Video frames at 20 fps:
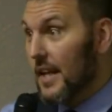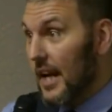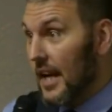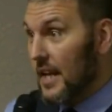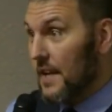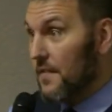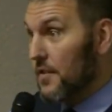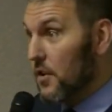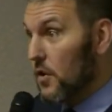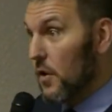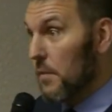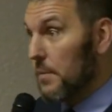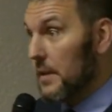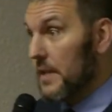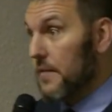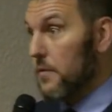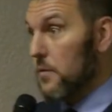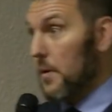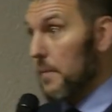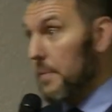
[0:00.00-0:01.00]
And if you don't
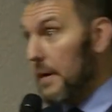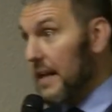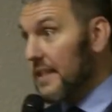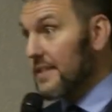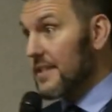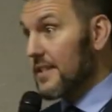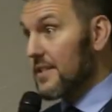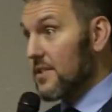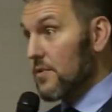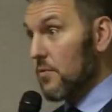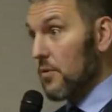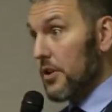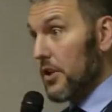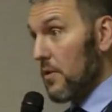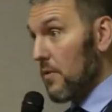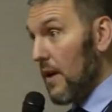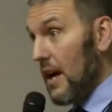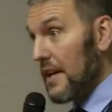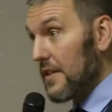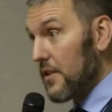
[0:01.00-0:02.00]
believe in repentance, well,
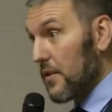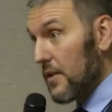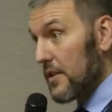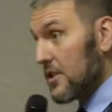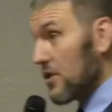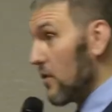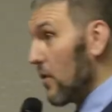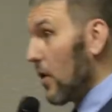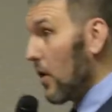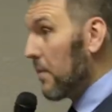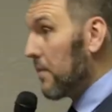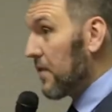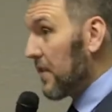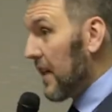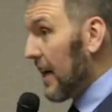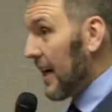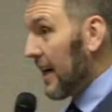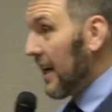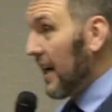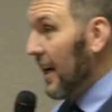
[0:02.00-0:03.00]
you're right, there is no hope for
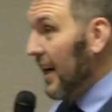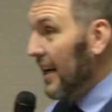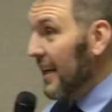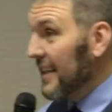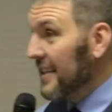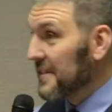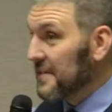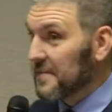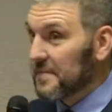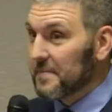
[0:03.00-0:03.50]
that guy.